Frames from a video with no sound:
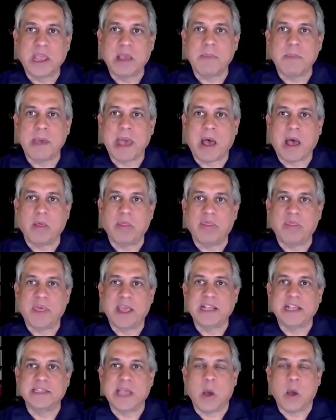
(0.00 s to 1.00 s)
about
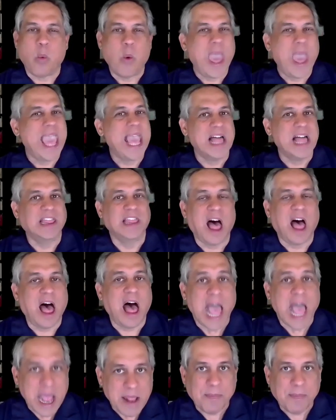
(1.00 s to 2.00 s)
things that weigh a
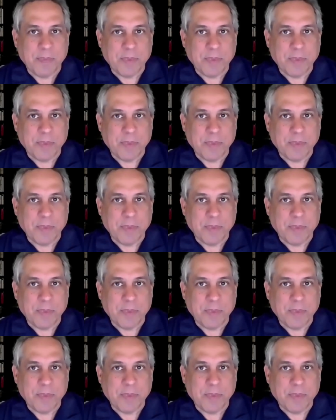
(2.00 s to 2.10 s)
lot,